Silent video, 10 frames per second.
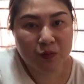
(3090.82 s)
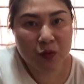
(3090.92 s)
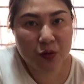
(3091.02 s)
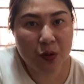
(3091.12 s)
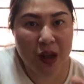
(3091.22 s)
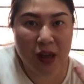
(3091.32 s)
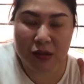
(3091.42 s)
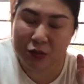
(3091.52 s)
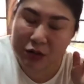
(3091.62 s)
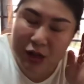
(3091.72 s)
So I like
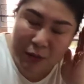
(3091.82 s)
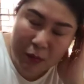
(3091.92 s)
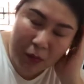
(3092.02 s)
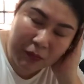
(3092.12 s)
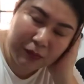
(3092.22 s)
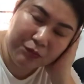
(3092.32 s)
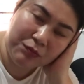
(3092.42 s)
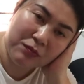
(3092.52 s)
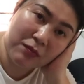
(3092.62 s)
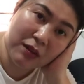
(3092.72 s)
to sleep.
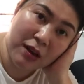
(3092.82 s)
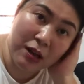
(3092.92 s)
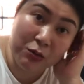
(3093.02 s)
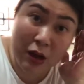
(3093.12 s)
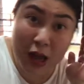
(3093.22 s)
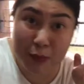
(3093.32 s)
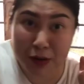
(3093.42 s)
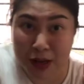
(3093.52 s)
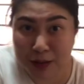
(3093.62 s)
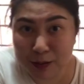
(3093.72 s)
I like to
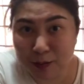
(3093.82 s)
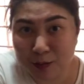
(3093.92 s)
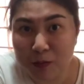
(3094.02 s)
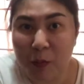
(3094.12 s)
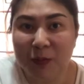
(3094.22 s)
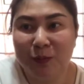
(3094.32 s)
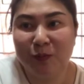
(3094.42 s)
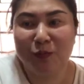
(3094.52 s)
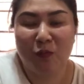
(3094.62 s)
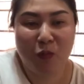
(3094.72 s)
hibernate
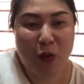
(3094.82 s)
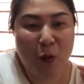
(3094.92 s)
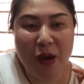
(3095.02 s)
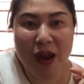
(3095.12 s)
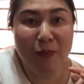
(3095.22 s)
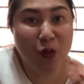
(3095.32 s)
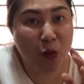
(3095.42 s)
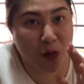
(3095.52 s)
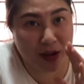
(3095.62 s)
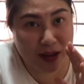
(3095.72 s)
when I'm
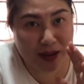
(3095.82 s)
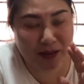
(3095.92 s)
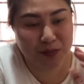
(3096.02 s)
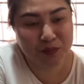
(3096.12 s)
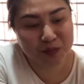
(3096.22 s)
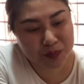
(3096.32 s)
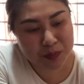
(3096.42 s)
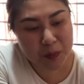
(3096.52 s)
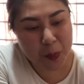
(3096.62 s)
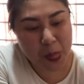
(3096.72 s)
not working.
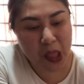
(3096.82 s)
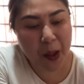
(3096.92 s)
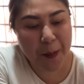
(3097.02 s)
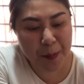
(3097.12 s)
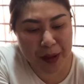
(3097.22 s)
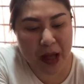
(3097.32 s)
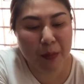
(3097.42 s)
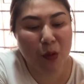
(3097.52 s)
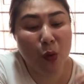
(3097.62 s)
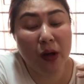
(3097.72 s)
But
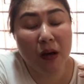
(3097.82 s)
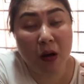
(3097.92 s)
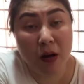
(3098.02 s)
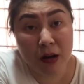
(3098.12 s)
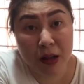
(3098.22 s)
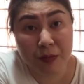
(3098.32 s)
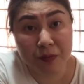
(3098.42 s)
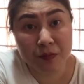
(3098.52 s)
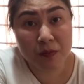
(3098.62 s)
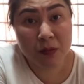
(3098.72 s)
I'm a workaholic.
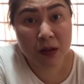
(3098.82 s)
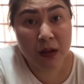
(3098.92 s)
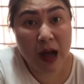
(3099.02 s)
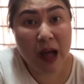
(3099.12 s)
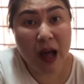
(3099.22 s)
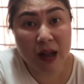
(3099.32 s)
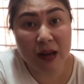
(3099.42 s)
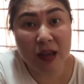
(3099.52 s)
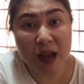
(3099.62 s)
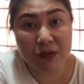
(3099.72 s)
I
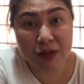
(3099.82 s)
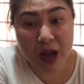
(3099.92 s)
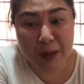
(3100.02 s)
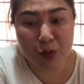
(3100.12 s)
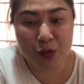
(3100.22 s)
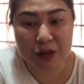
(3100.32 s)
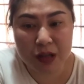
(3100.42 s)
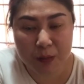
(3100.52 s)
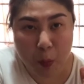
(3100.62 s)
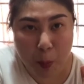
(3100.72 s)
hardly have time to
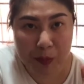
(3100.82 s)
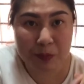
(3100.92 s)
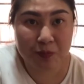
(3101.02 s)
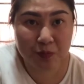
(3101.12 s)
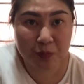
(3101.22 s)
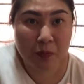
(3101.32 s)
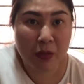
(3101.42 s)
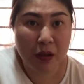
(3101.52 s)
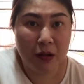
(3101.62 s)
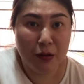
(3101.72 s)
sleep.
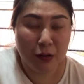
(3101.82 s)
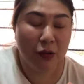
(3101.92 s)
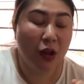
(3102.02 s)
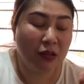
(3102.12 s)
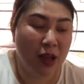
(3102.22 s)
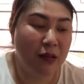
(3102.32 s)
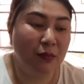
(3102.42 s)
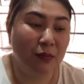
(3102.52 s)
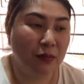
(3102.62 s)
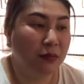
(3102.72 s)
Not that
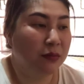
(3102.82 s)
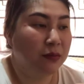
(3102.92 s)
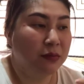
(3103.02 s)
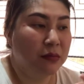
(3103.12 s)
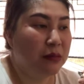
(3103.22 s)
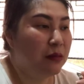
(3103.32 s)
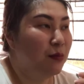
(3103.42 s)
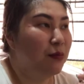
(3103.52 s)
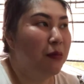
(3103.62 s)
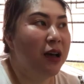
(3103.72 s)

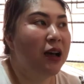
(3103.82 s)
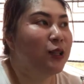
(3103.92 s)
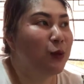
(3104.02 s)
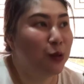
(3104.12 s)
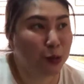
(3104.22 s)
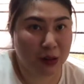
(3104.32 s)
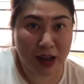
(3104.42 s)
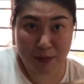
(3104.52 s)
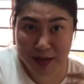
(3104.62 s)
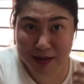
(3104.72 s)
my husband don't
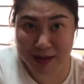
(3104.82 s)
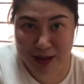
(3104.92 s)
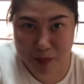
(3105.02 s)
let me sleep.